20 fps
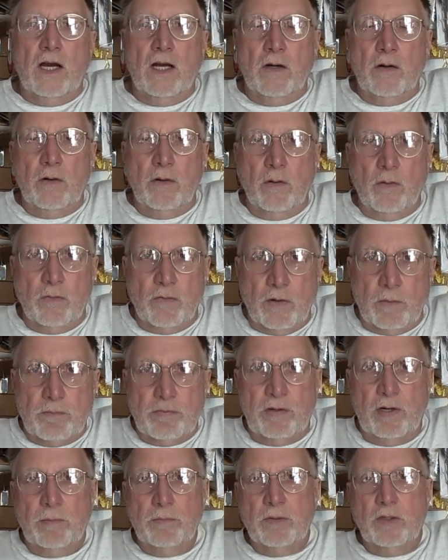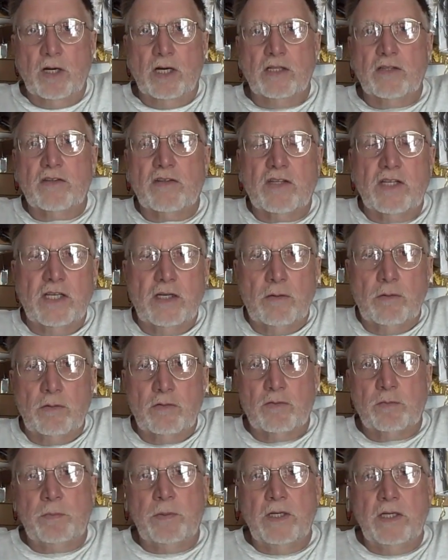I heard over at Plum Gut
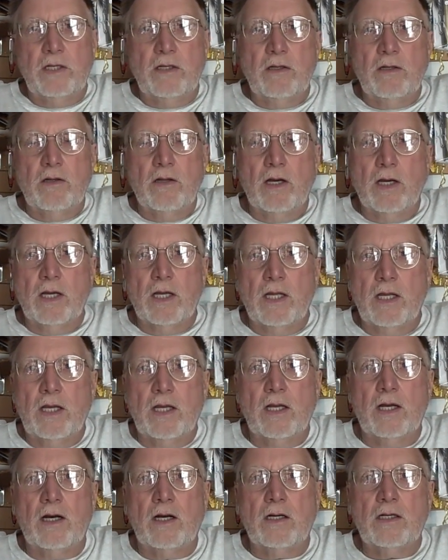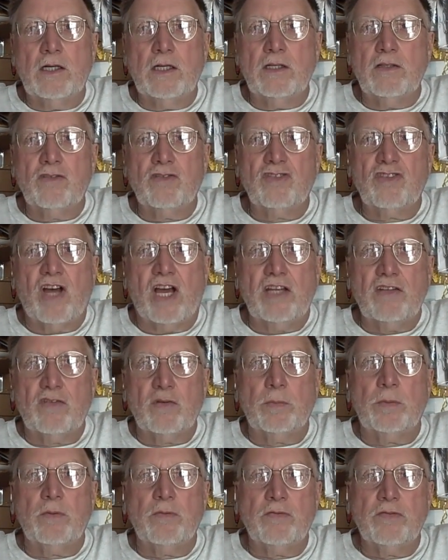there's been
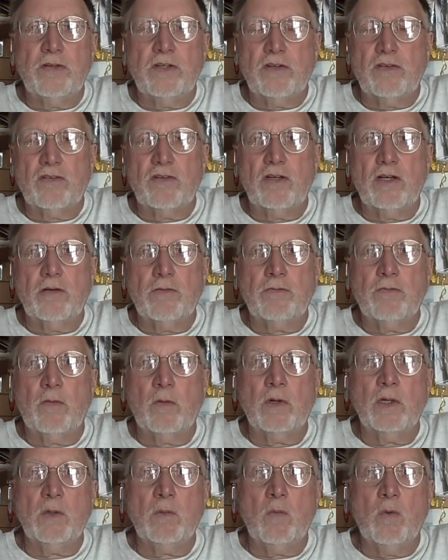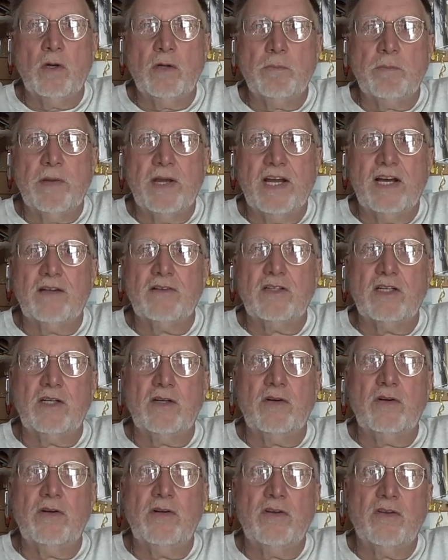sizable fish, 41 pound,
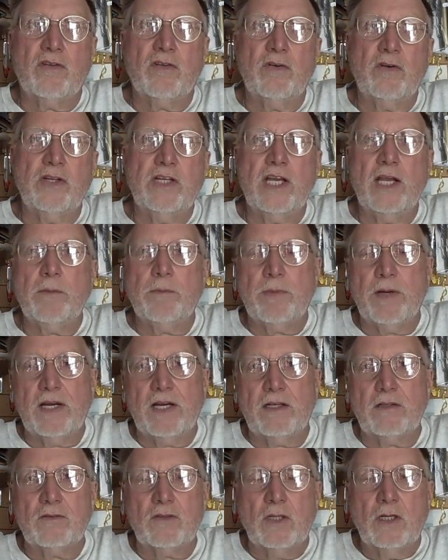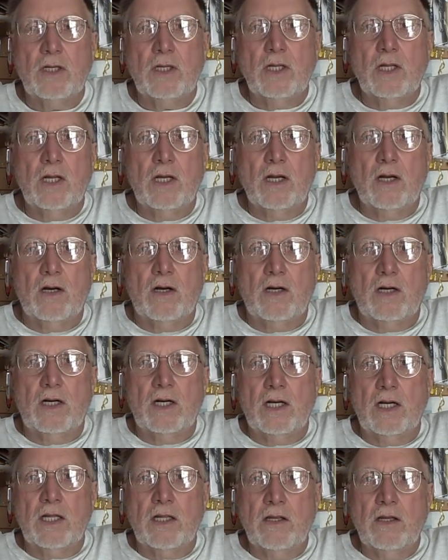I heard 38 pound.
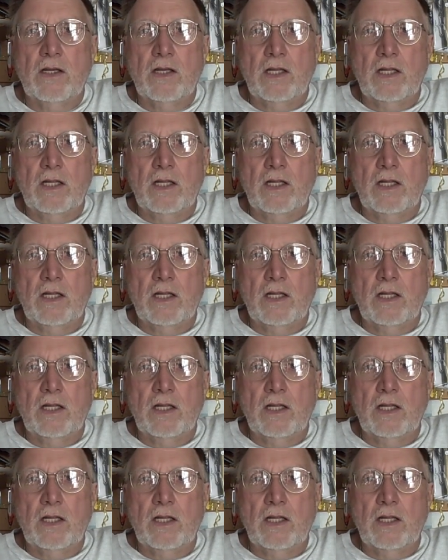Guys